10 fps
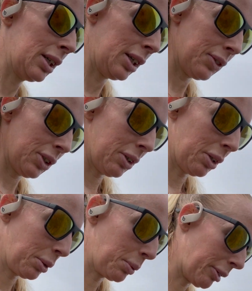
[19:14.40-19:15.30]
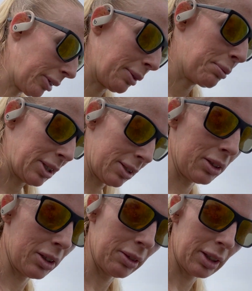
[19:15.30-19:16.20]
Even though knowing where I am means I
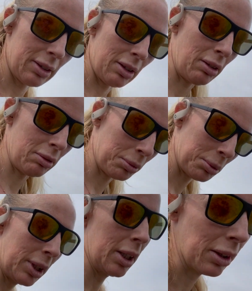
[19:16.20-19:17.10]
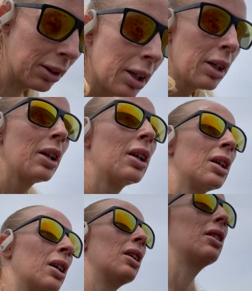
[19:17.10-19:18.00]
know that it's a horrible hill.
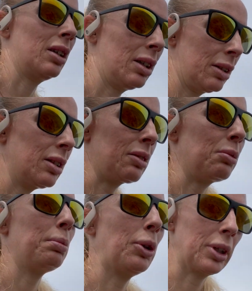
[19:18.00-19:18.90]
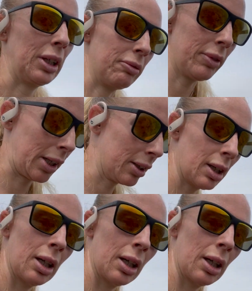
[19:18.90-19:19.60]
It's all boggy and rank.